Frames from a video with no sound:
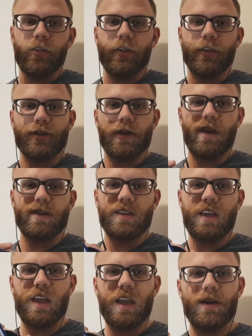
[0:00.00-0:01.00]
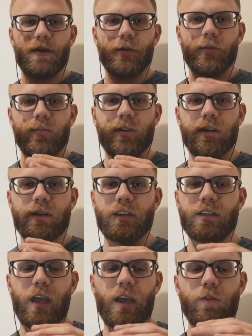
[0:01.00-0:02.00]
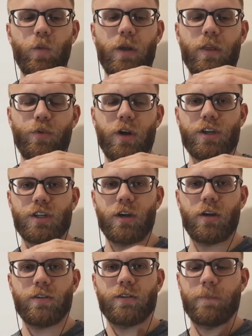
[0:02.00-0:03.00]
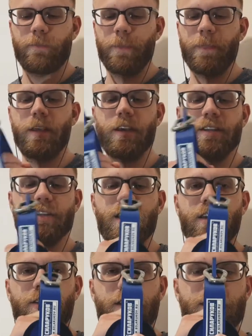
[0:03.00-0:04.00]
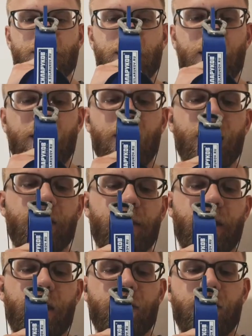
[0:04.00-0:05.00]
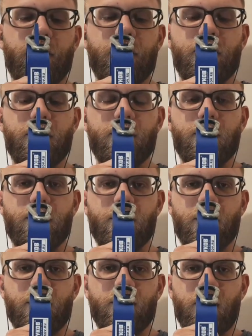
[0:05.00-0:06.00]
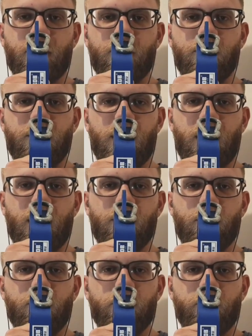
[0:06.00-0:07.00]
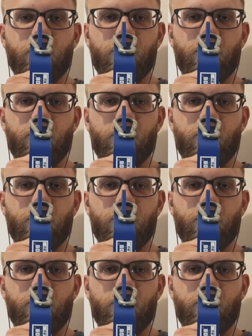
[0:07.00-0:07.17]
the size of the handle dictates where the pressure goes. You can see on this that the distance to the center of the handle